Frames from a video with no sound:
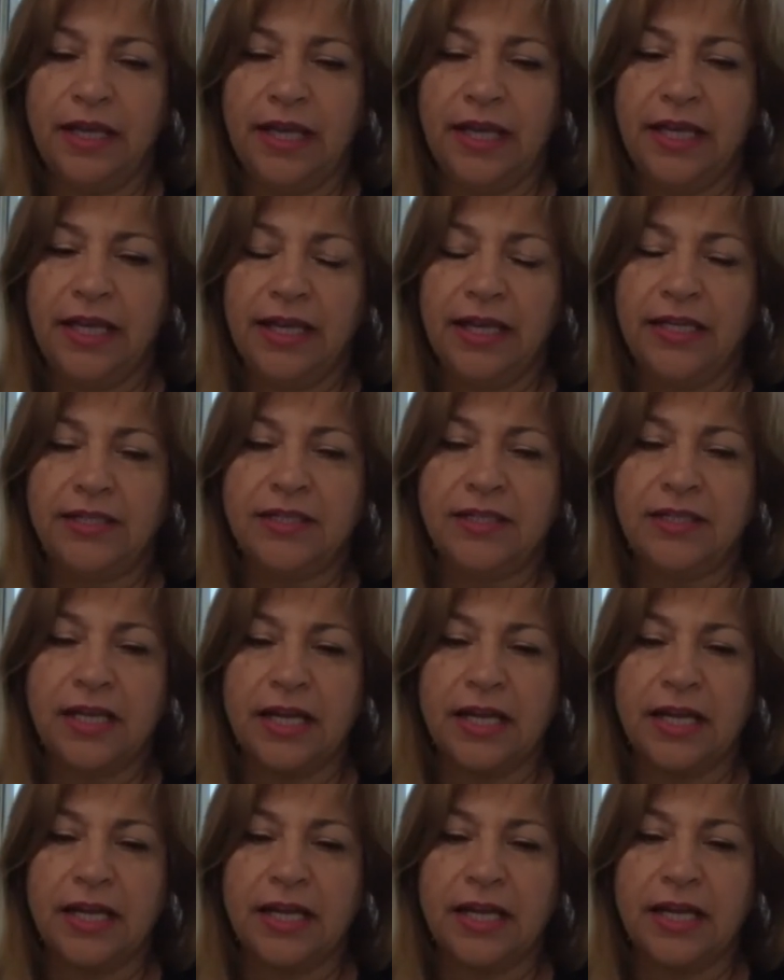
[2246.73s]

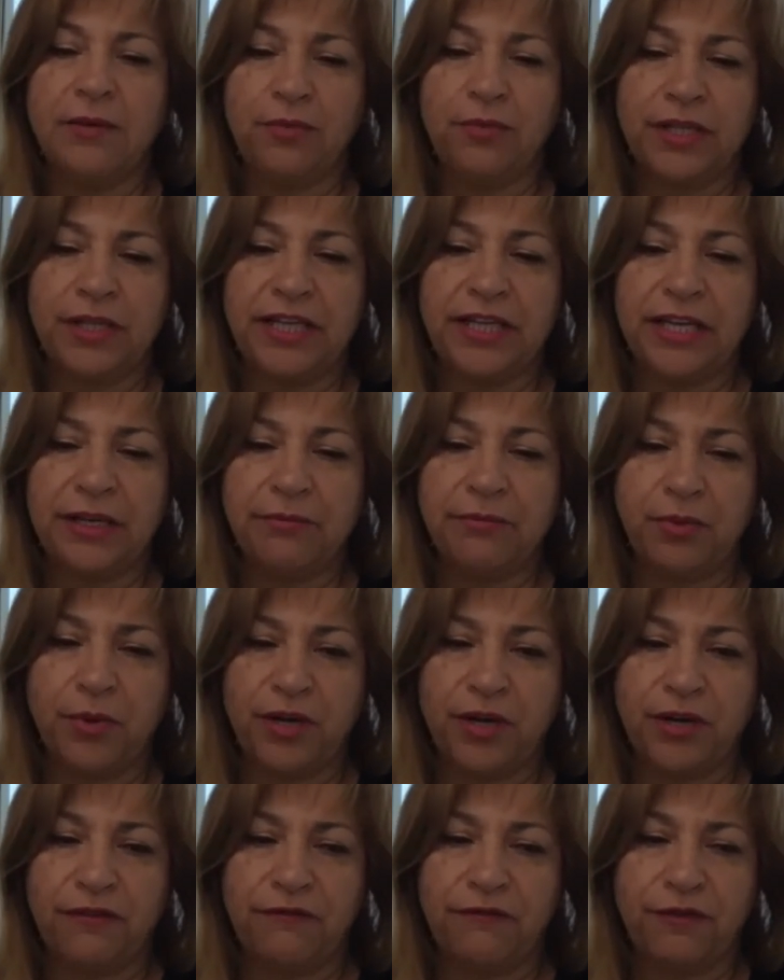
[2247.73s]
it's going to be really
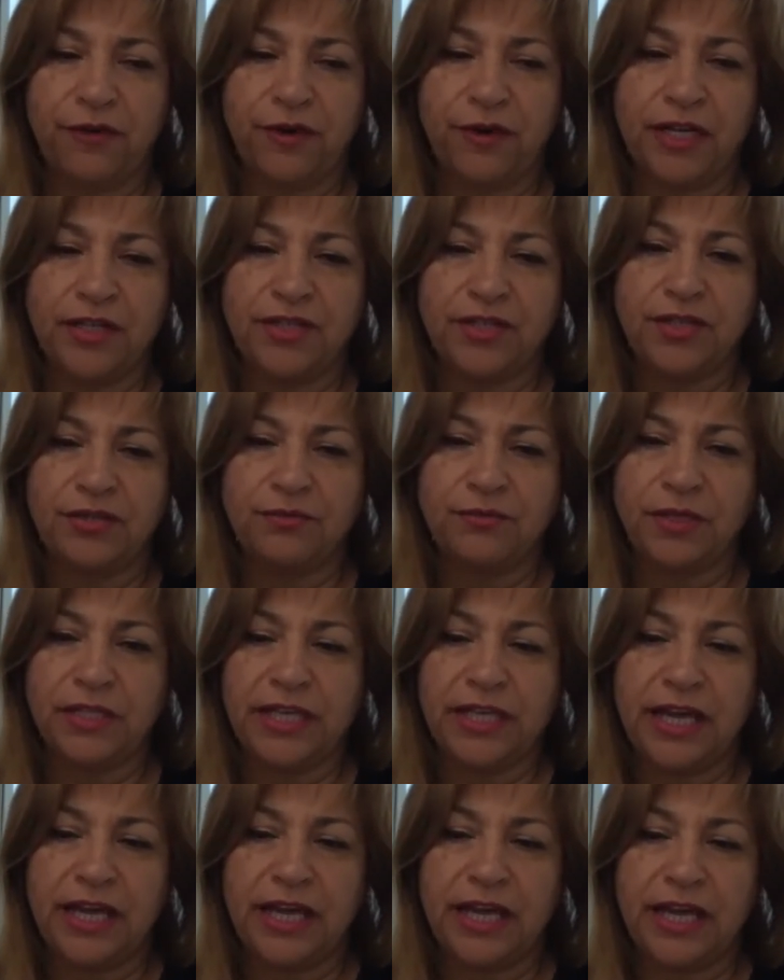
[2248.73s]
important for us to
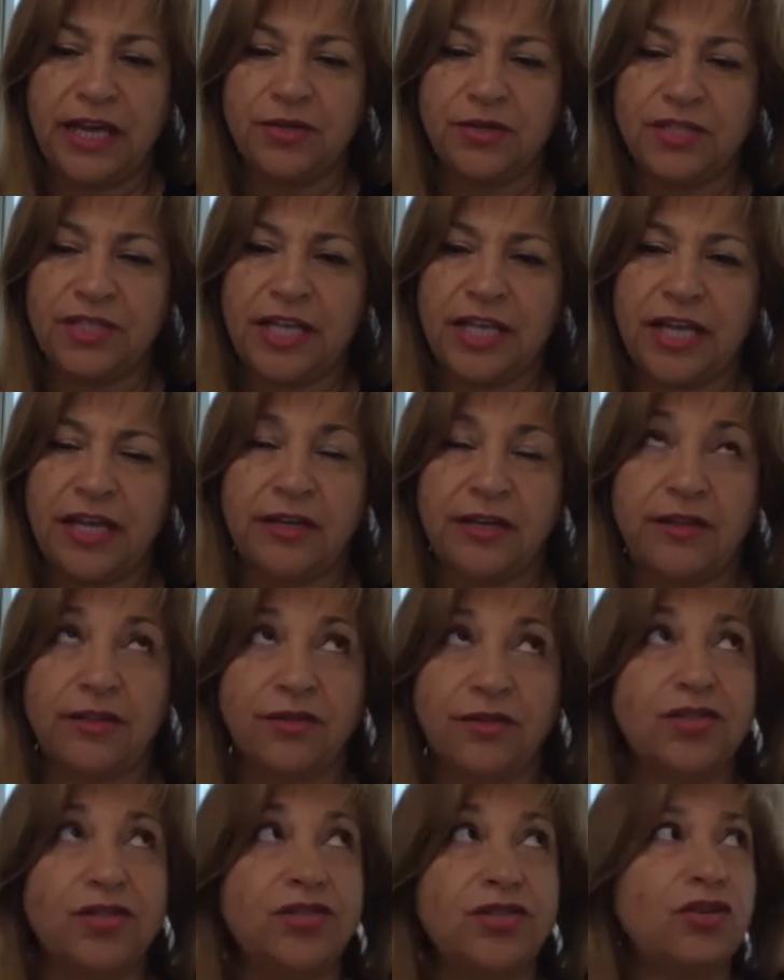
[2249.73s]
really
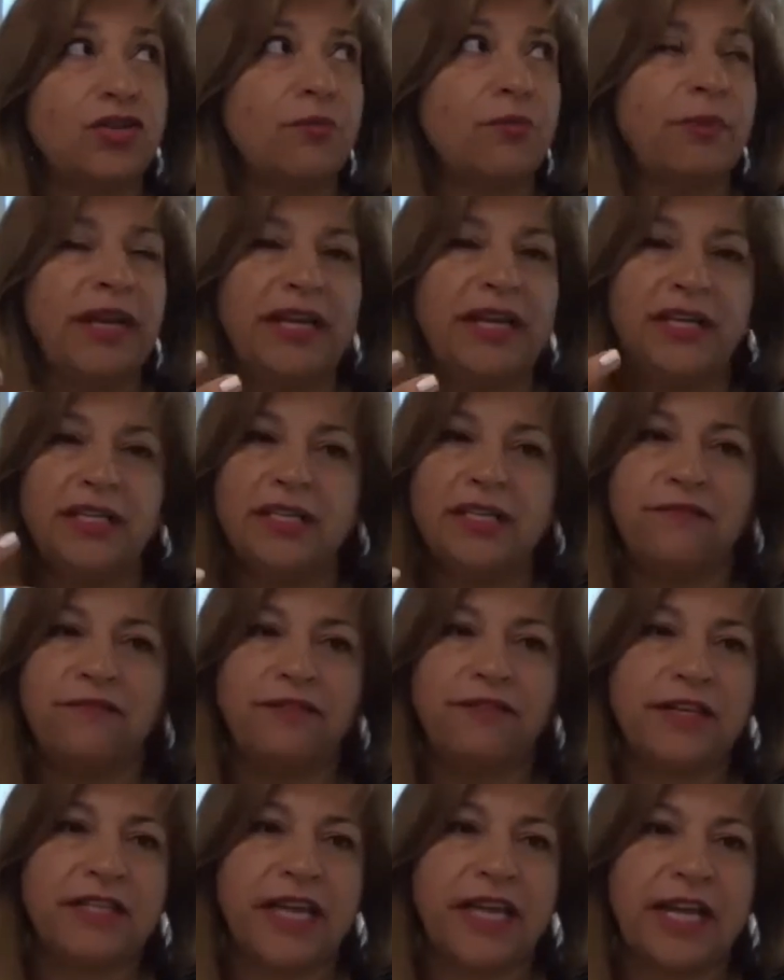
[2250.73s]
understand there's so many
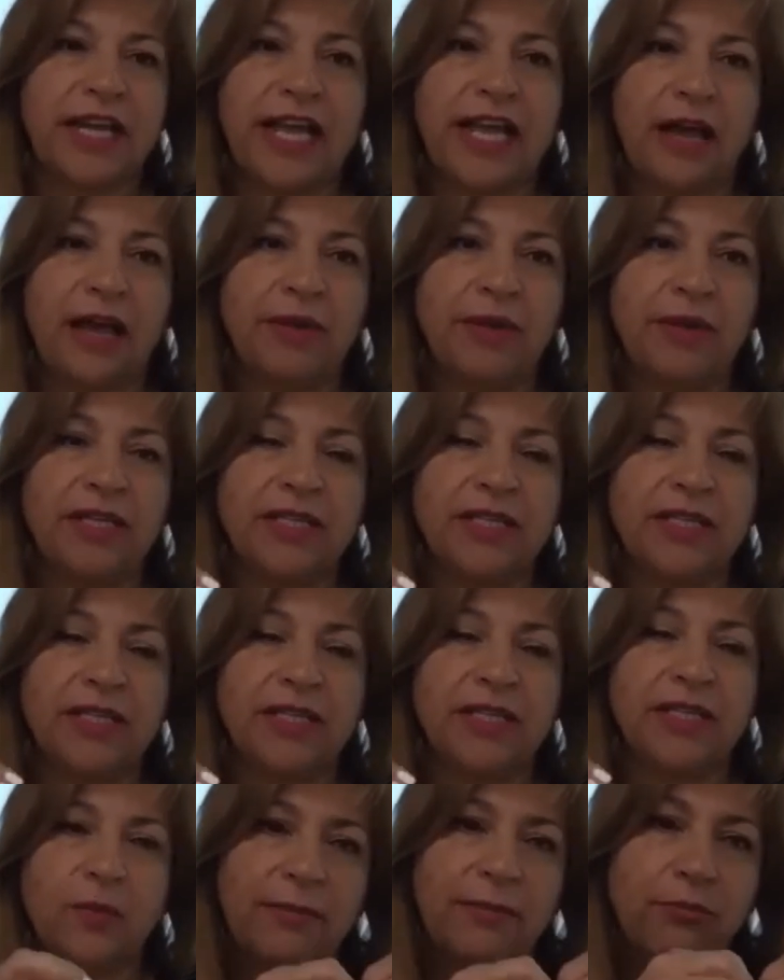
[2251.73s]
different dynamics,
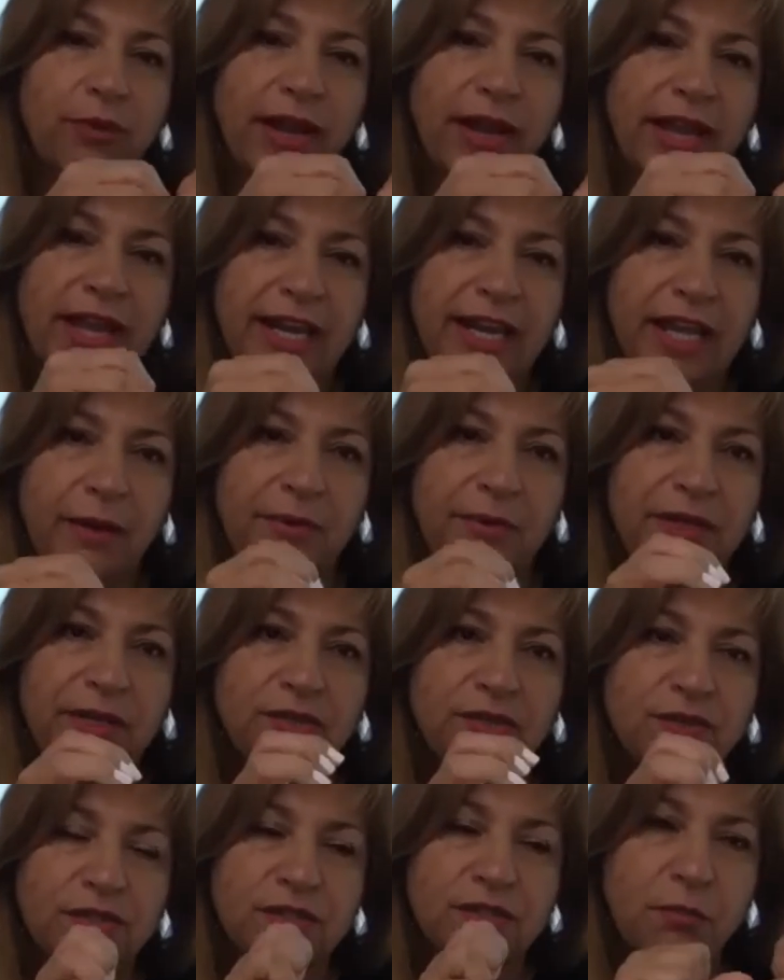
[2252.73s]
and we can break it
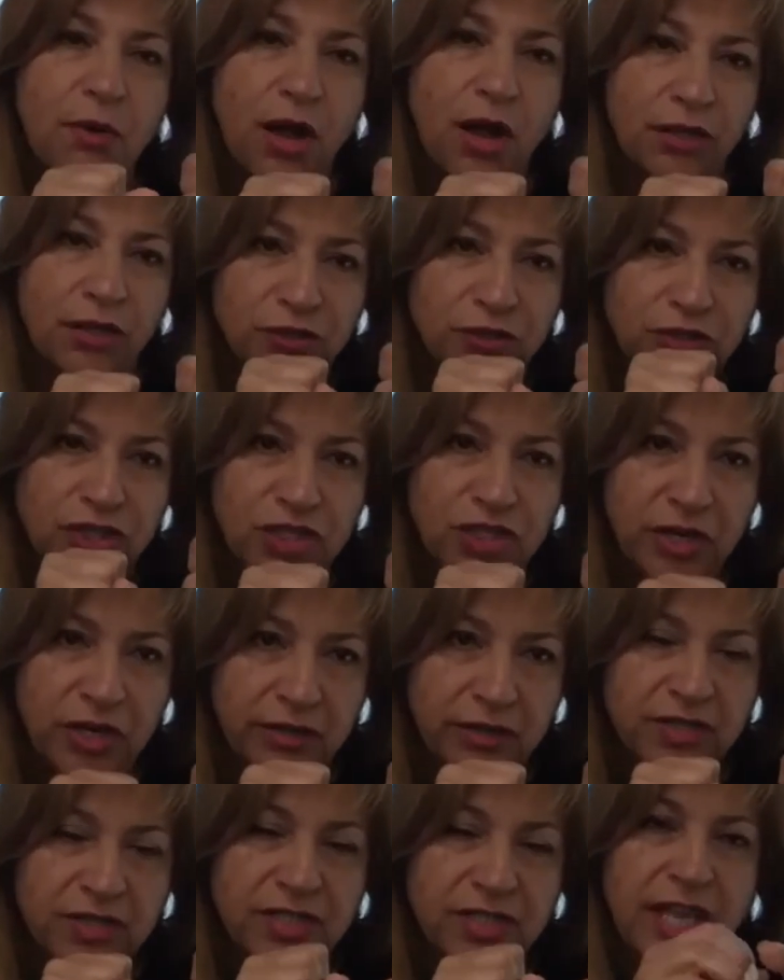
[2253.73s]
up into smaller
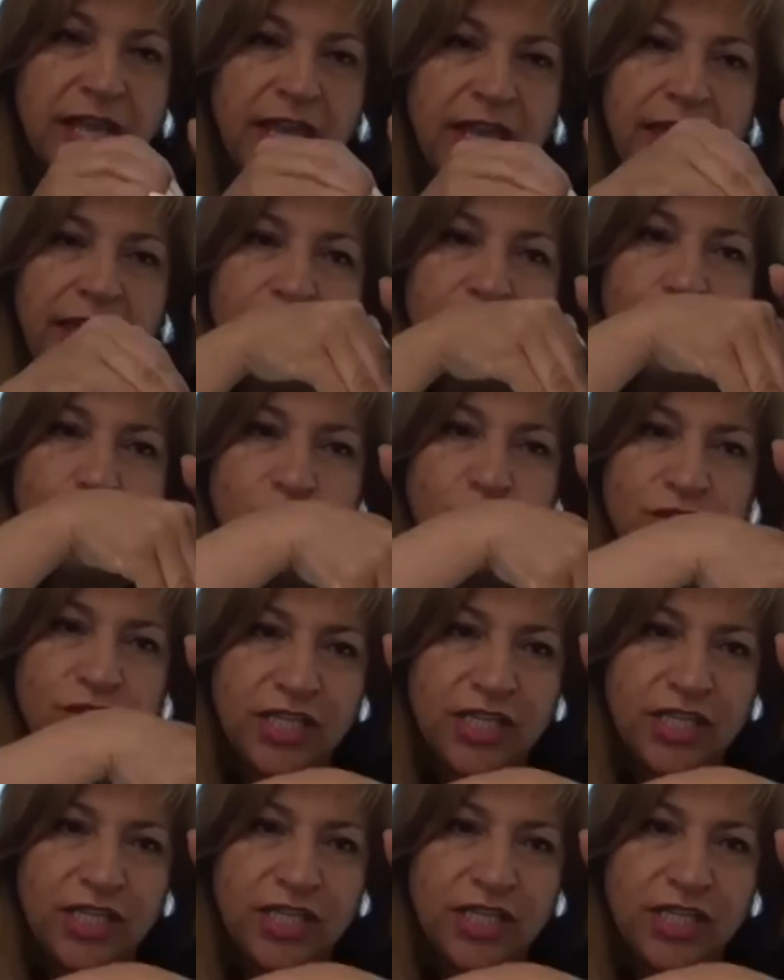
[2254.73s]
chunks and go
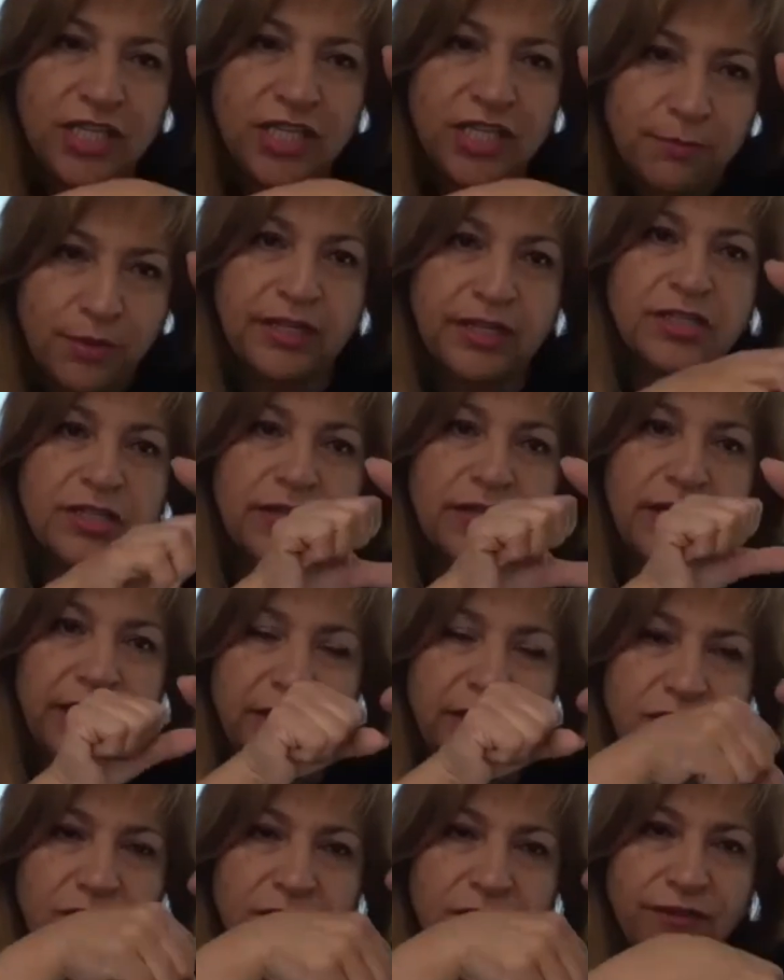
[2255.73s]
deeper into
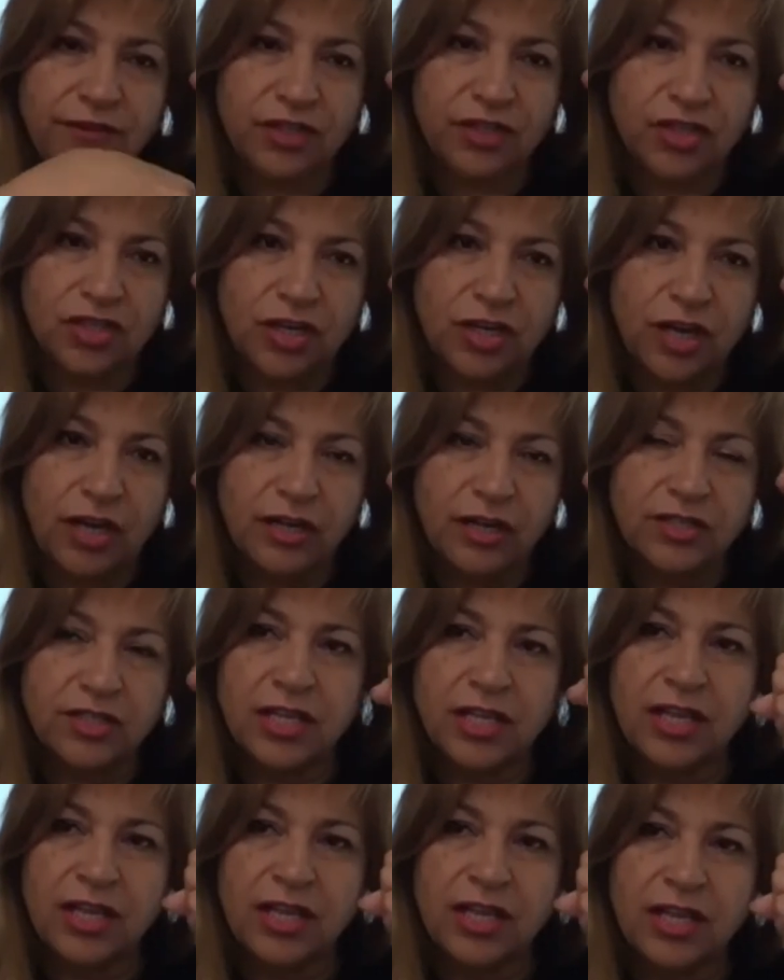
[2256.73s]
each of the
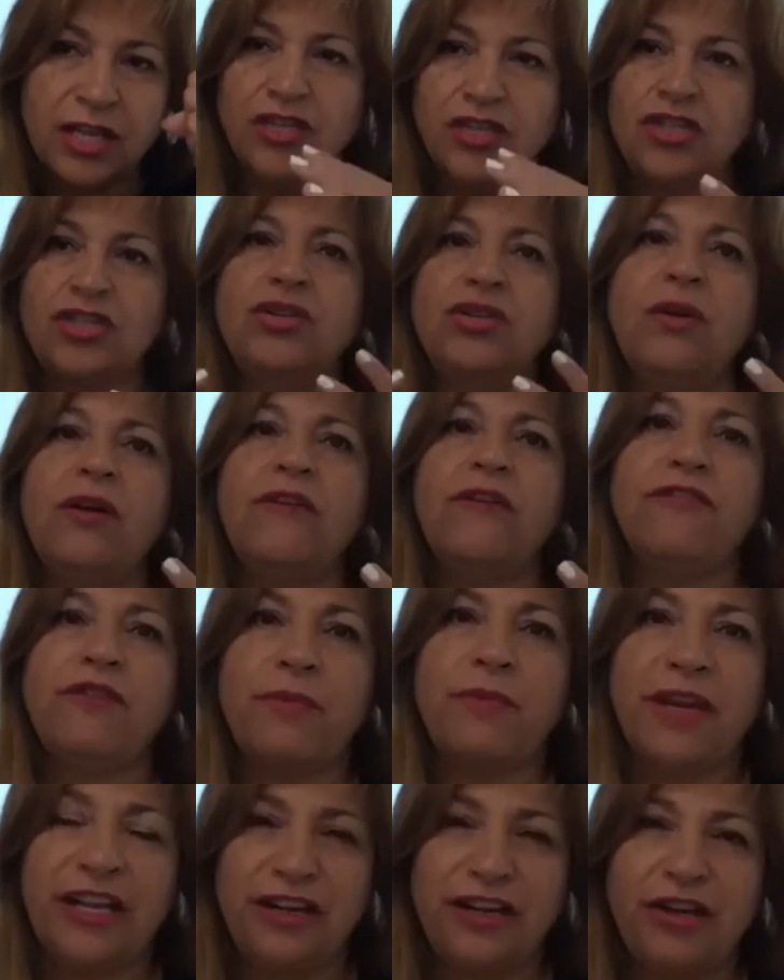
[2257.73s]
chunks, just so
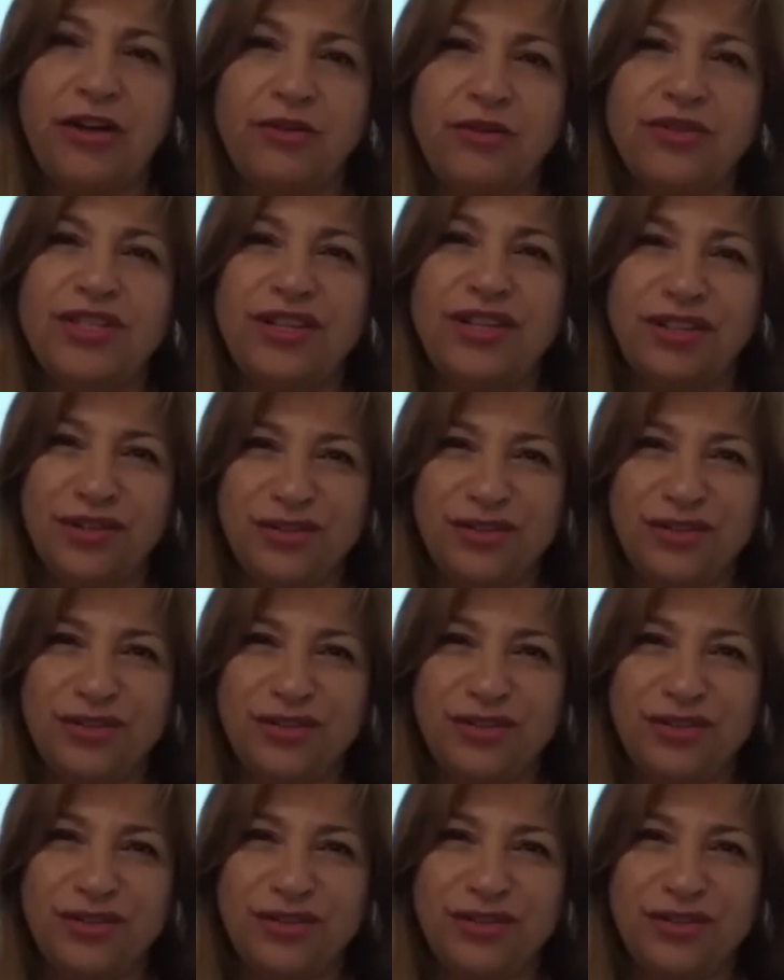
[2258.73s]
everybody knows.